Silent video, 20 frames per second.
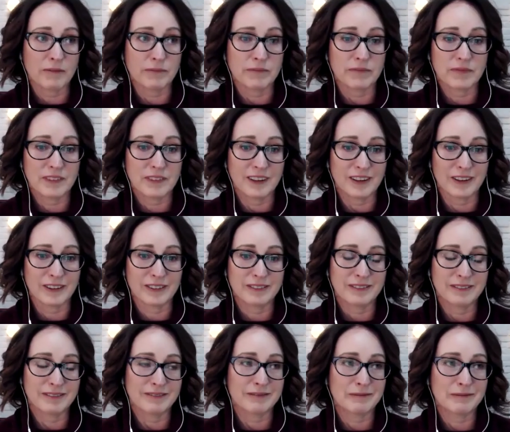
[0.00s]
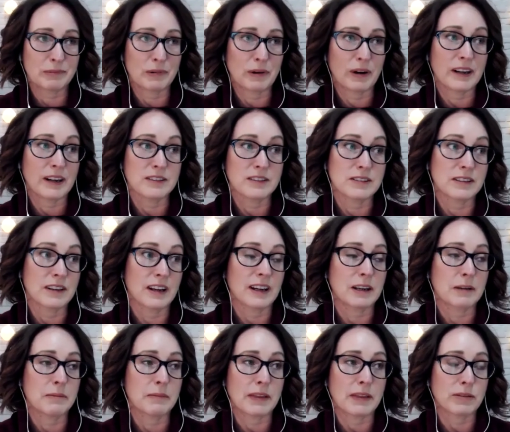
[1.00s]
you know, prior to like
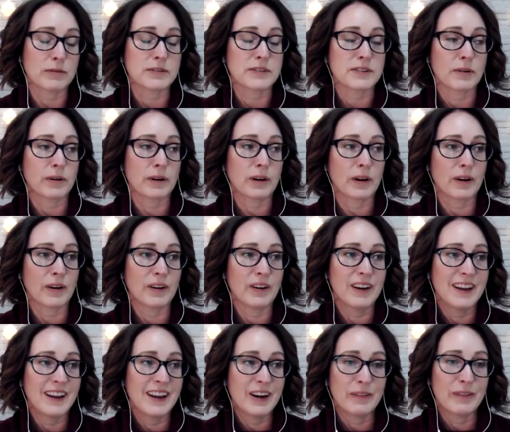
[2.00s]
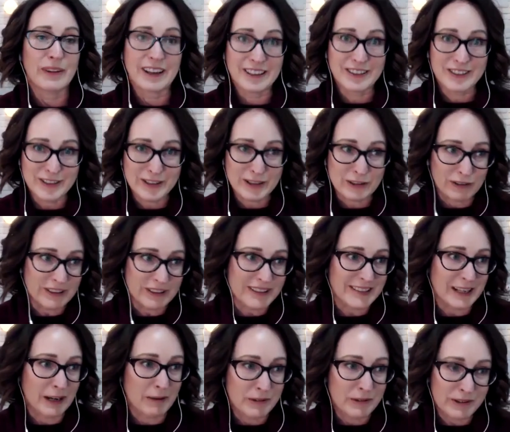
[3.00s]
a month or so ago, when I just saw a
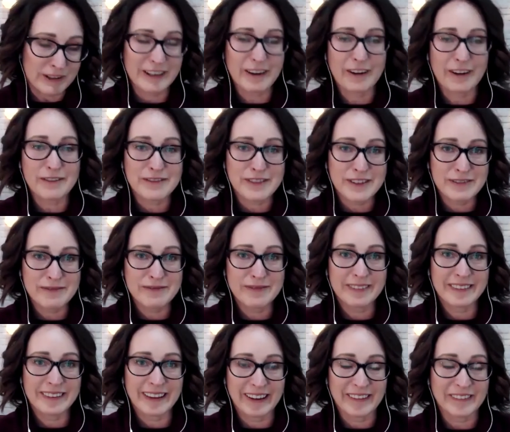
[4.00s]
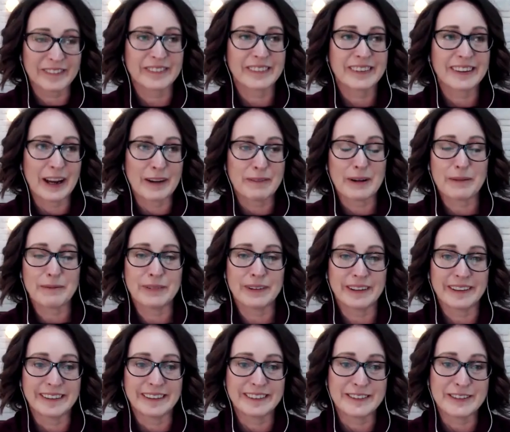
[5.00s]
summary of them come up
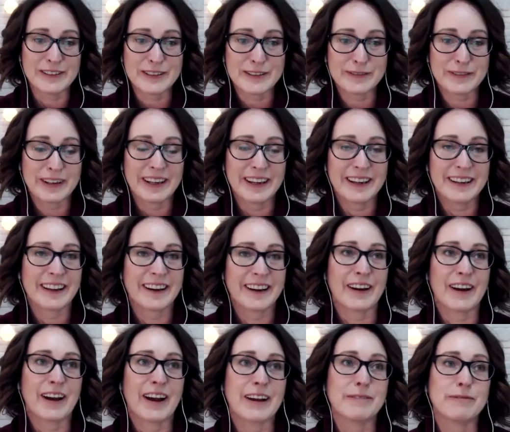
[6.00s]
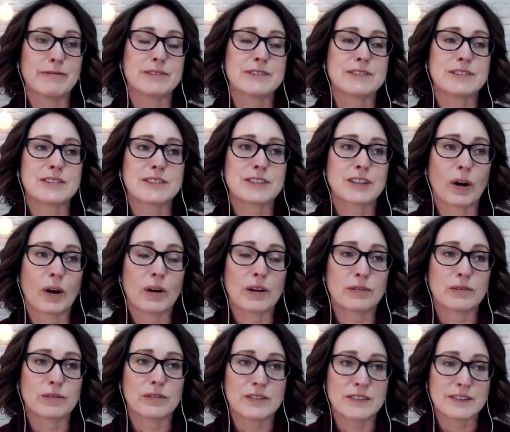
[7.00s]
on a newsfeed. And I was just going
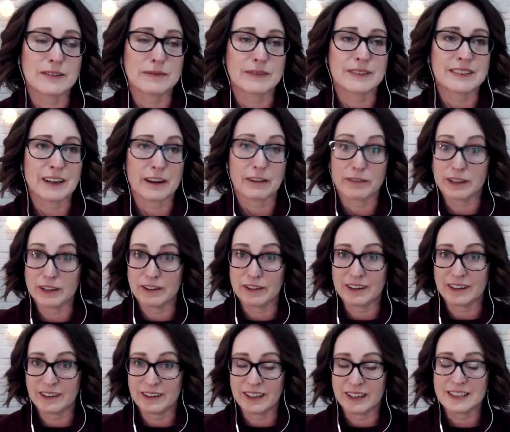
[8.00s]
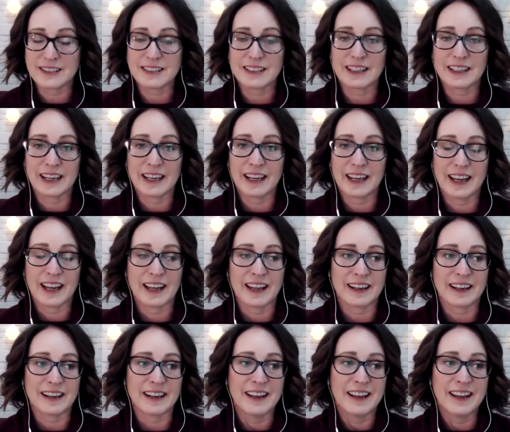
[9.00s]
through some stuff here in Italy,
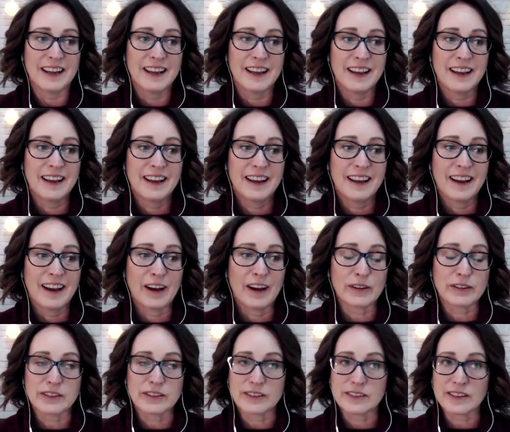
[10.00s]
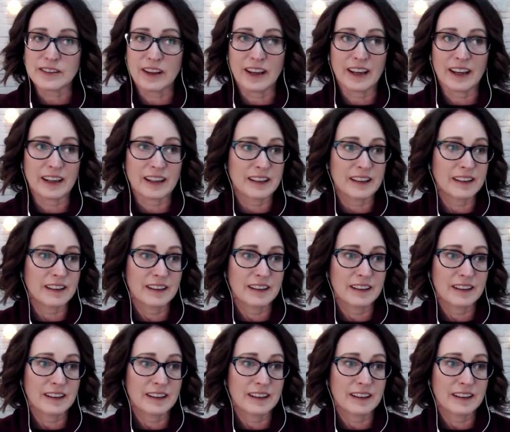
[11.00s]
and I was just like,